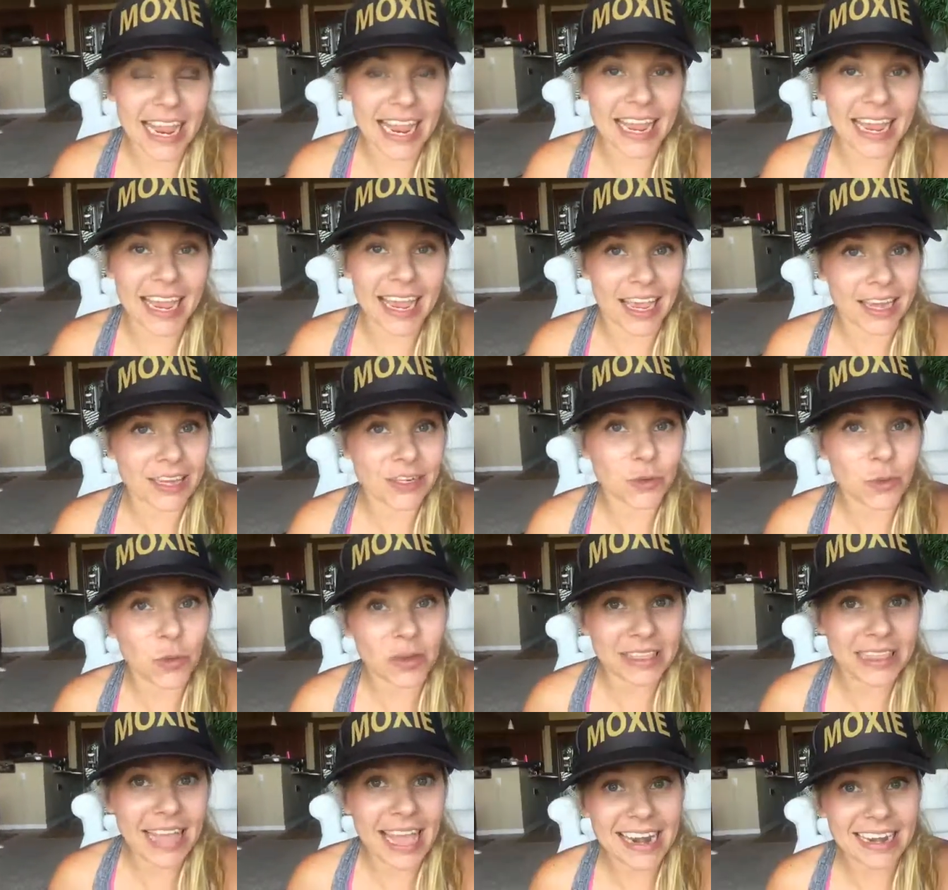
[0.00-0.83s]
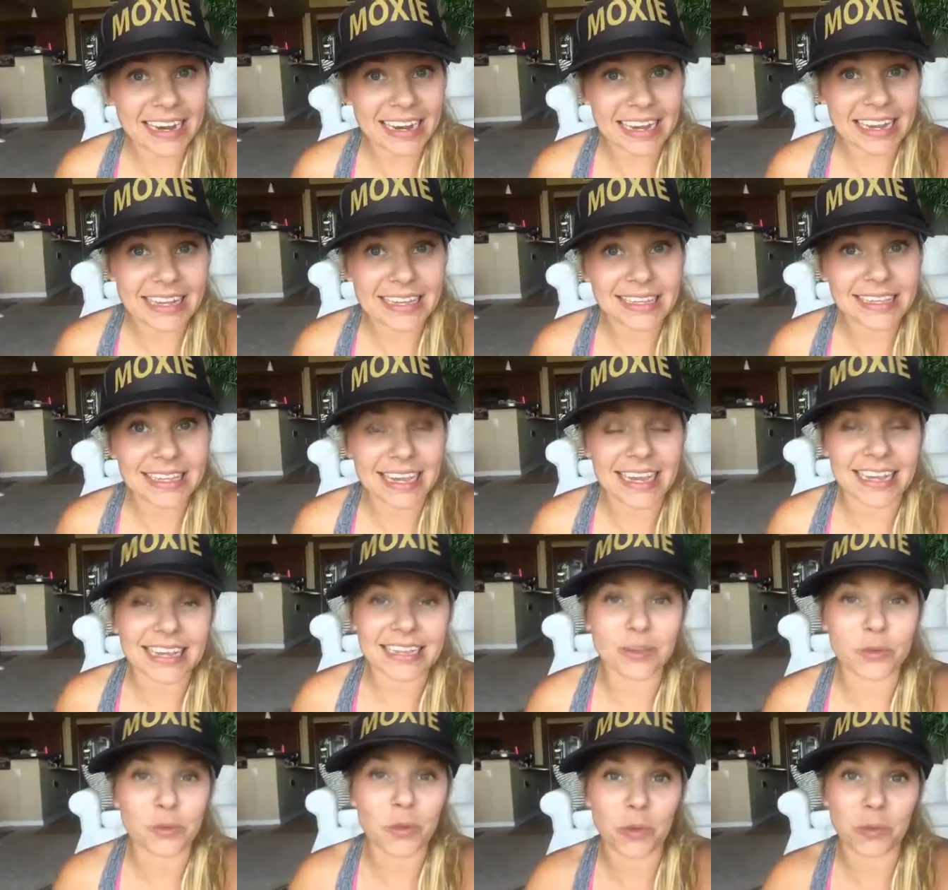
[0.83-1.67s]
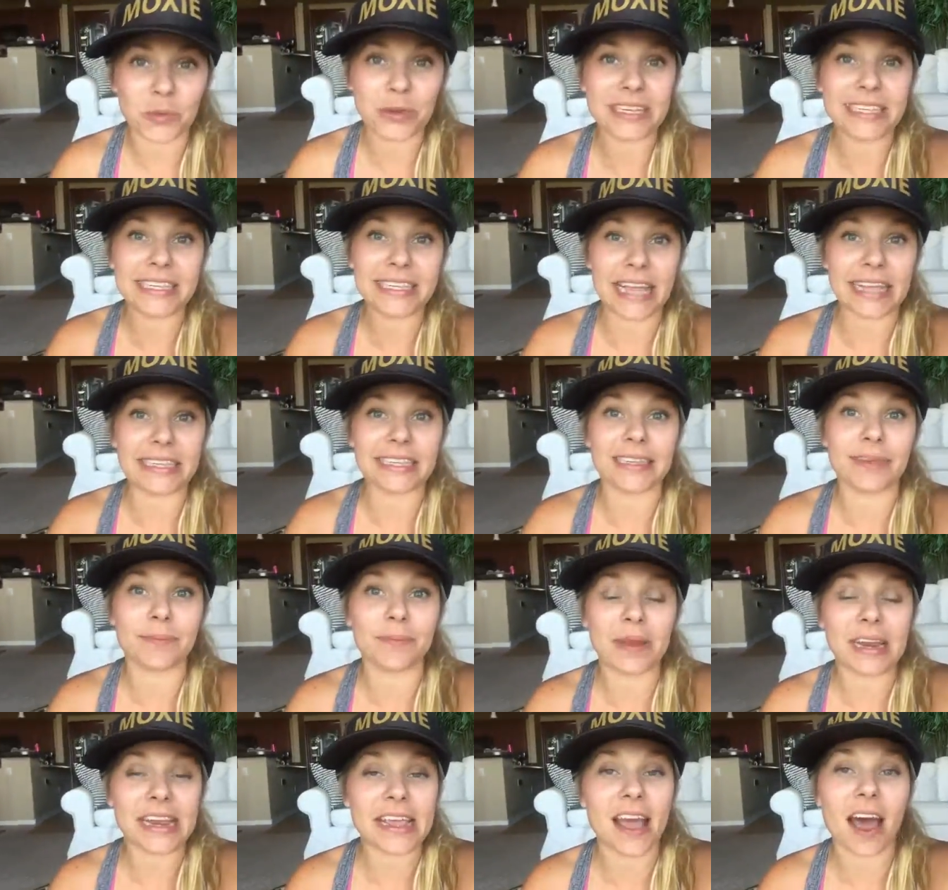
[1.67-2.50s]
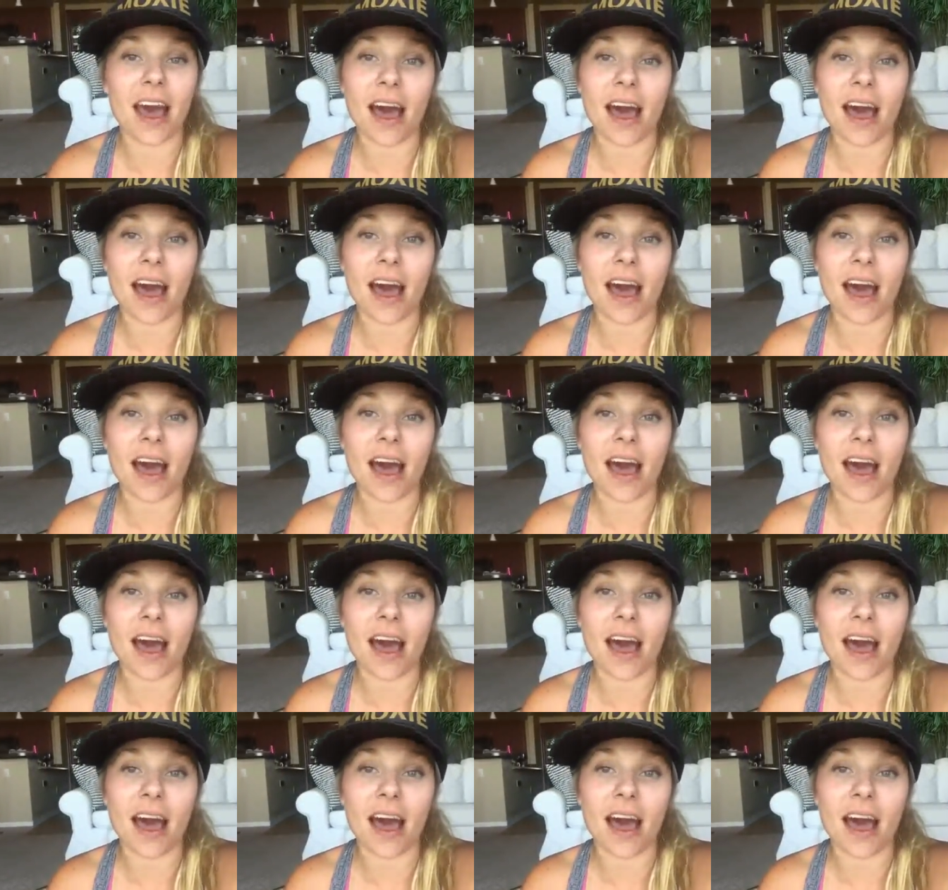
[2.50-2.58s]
And what that is, is when we set somebody